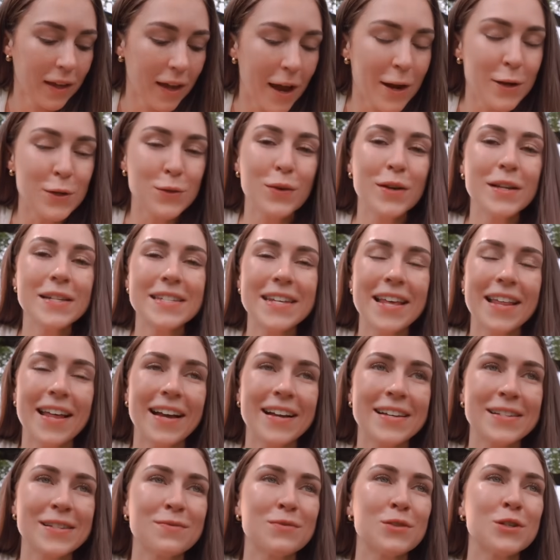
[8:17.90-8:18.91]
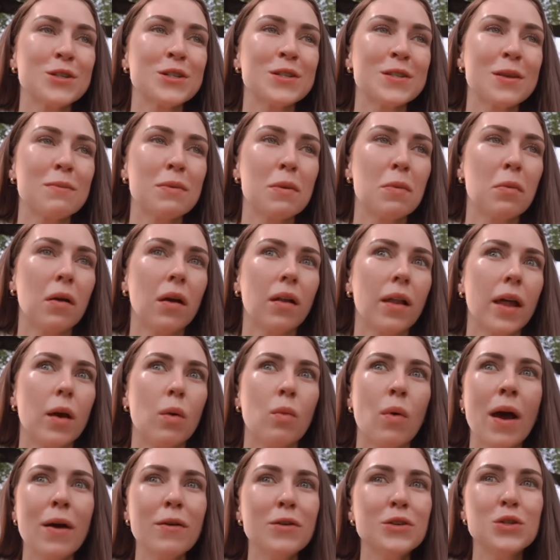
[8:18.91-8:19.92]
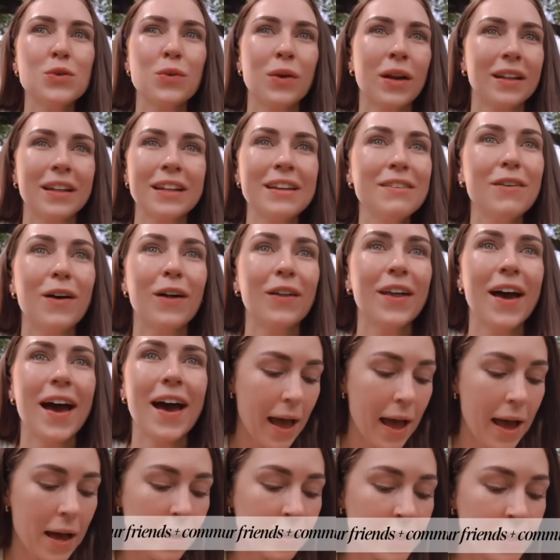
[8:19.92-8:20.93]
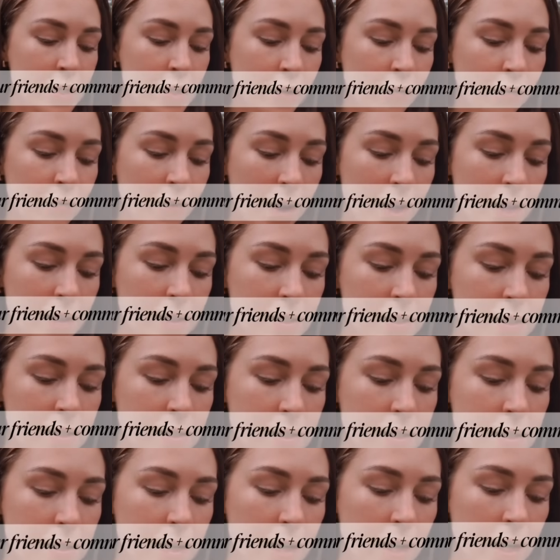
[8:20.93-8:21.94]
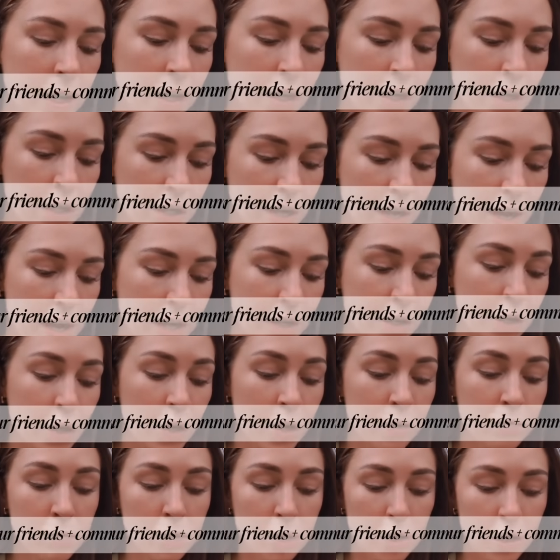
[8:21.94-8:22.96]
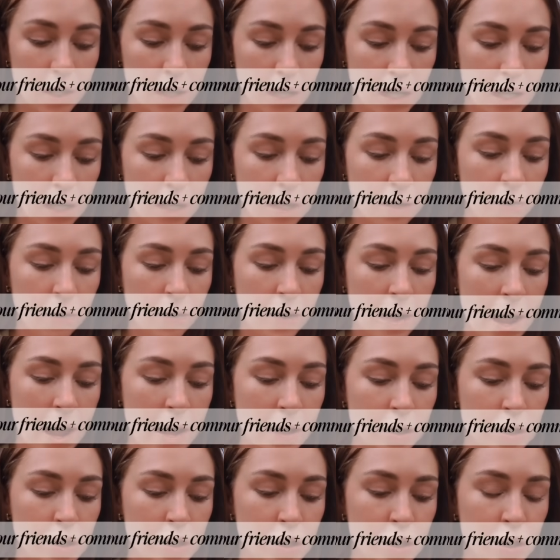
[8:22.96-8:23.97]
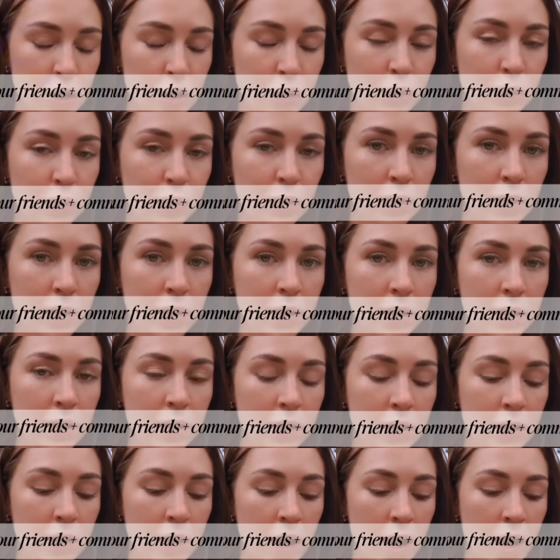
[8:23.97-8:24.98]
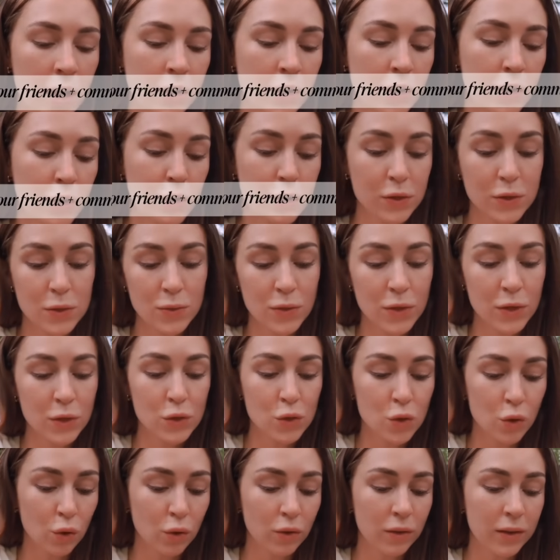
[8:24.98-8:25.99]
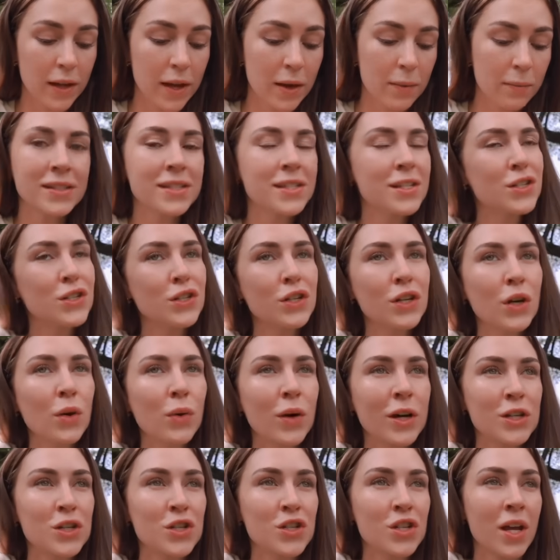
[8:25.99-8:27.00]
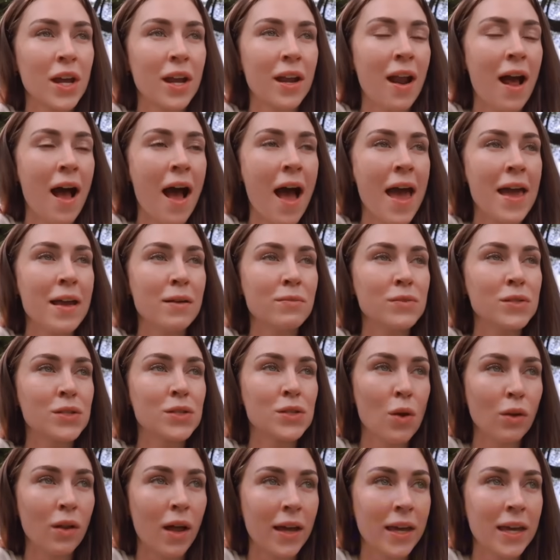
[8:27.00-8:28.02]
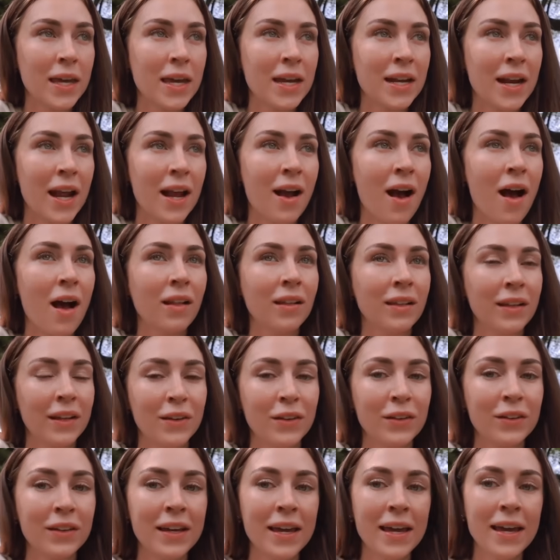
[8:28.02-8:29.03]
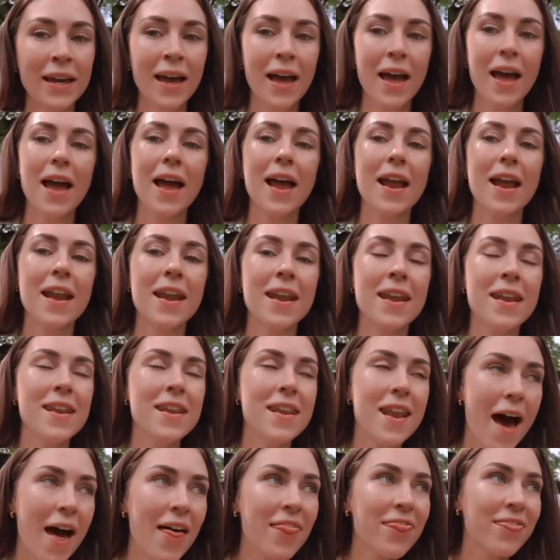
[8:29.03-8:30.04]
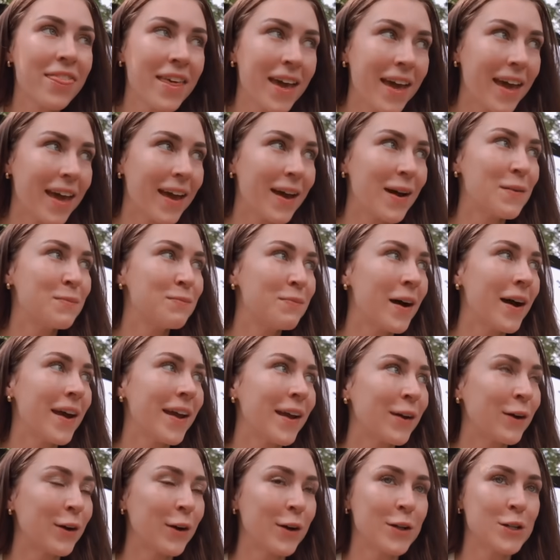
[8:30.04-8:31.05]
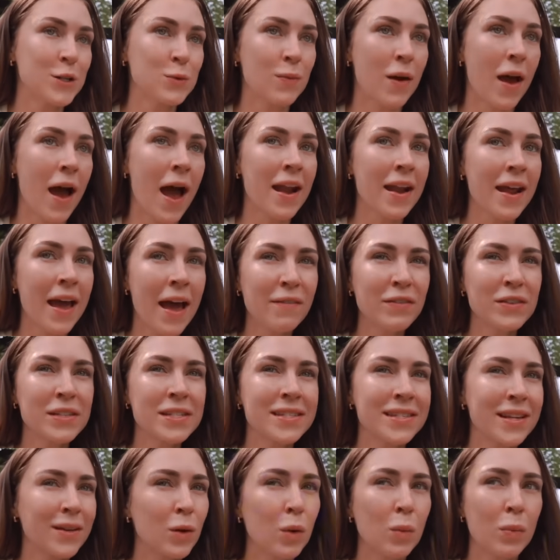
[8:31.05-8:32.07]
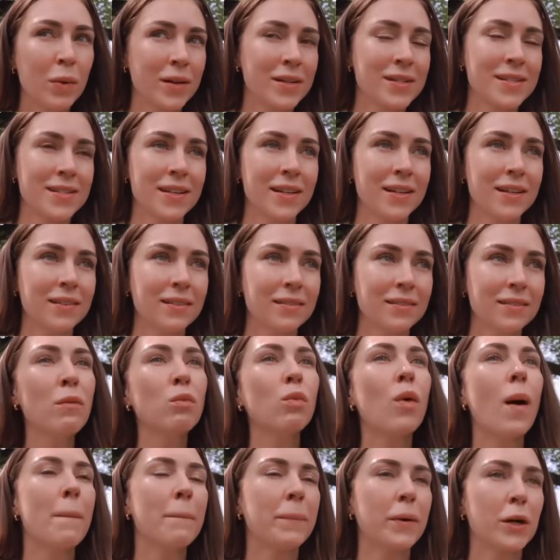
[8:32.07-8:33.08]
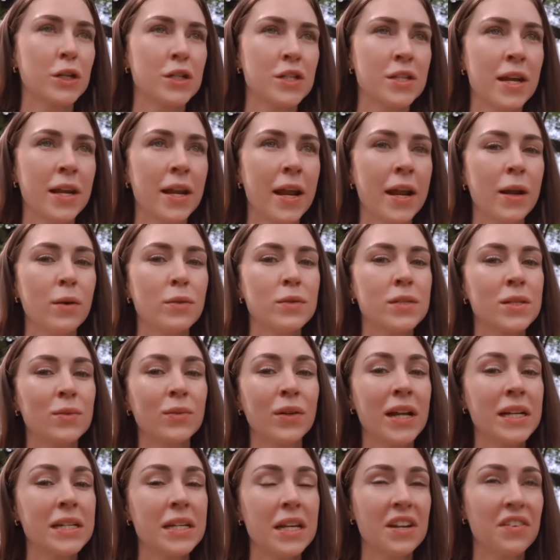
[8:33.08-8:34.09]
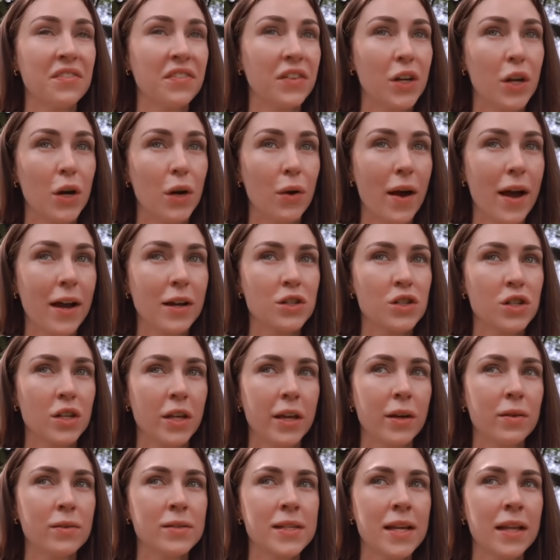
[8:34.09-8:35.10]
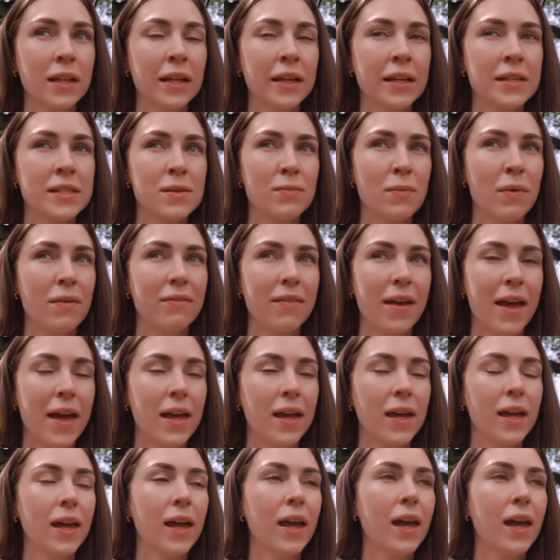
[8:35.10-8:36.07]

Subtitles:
I just wanted to say that because I'm sure some people are like, why would you want to leave all that? How did your friends in Korea and your community react to the news when you told them? That's such a good question. I am so lucky, and I got literally nothing but encouragement. I didn't have a single person. I had one person, and it was someone I didn't even know, actually. It was at like some event.